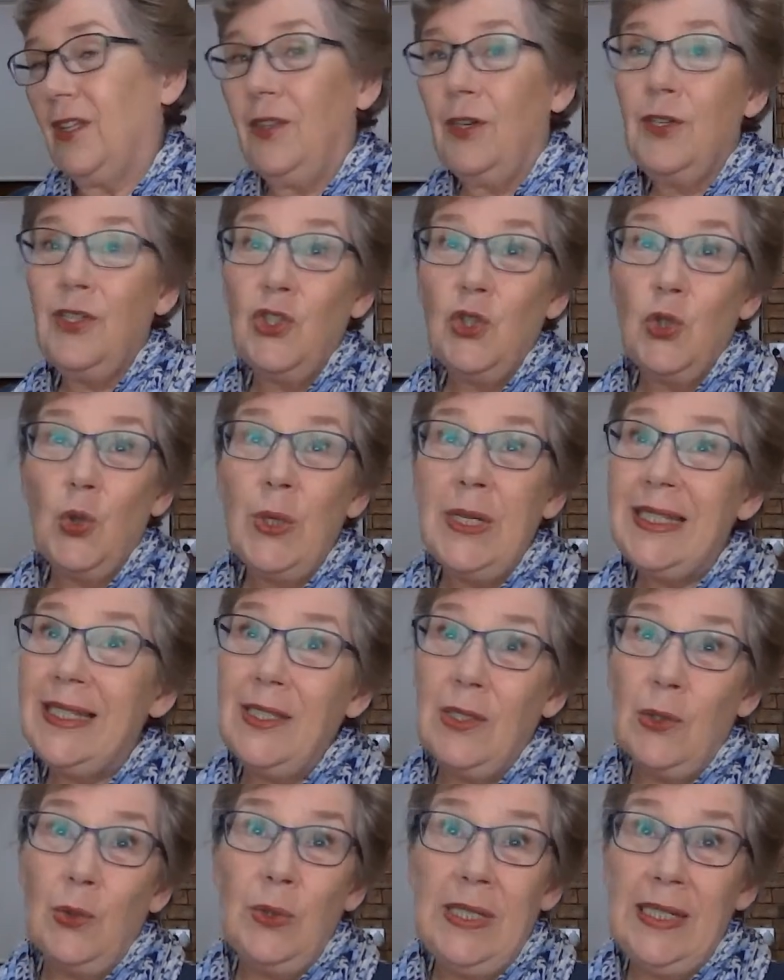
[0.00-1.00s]
those
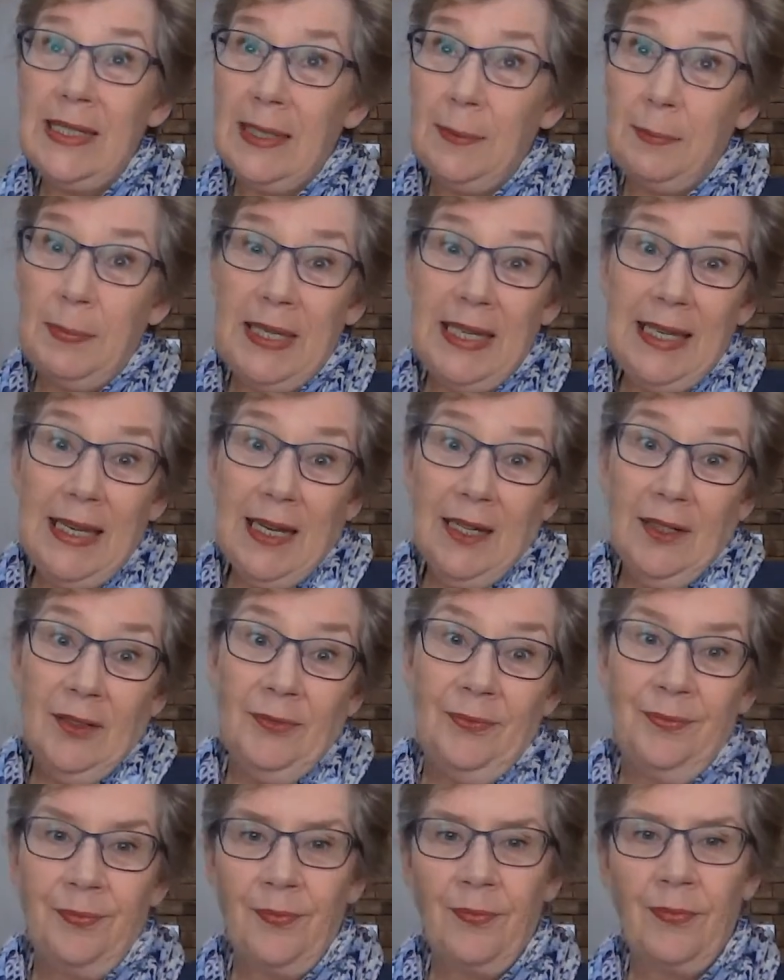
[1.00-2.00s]
choices could disappear.
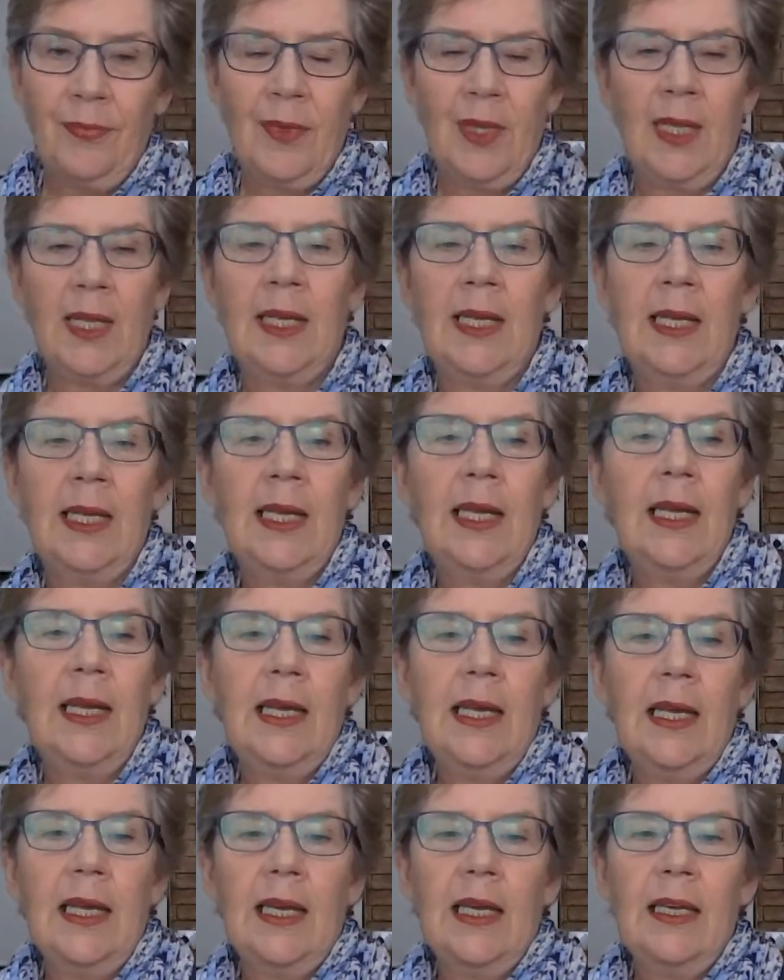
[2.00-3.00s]

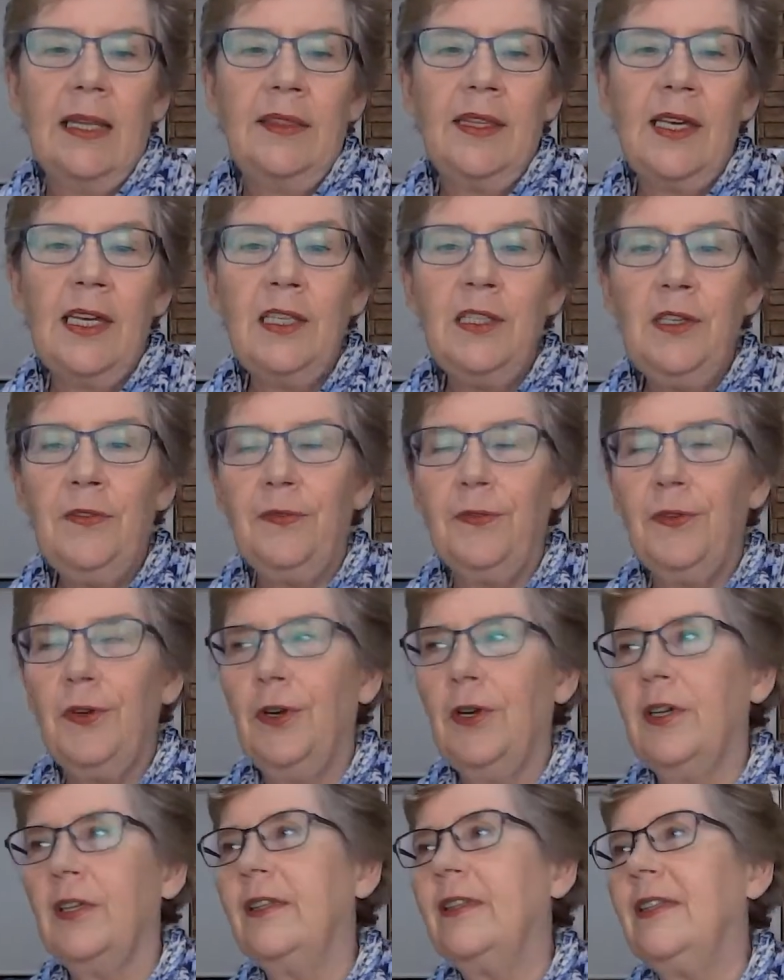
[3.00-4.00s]
Then you've
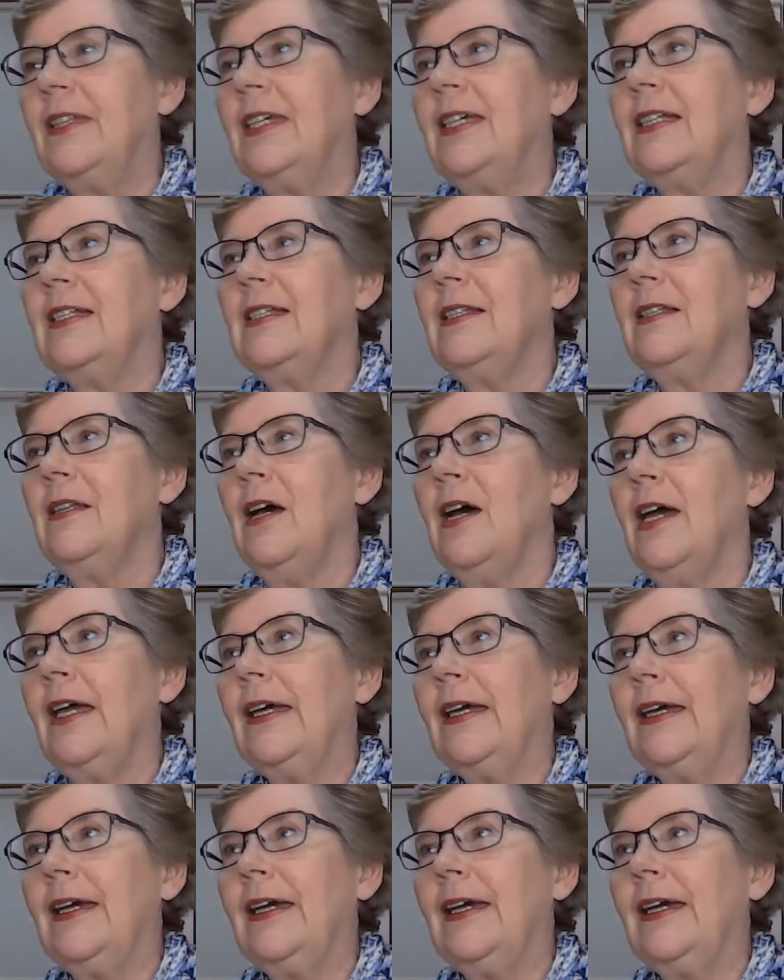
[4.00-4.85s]
got things like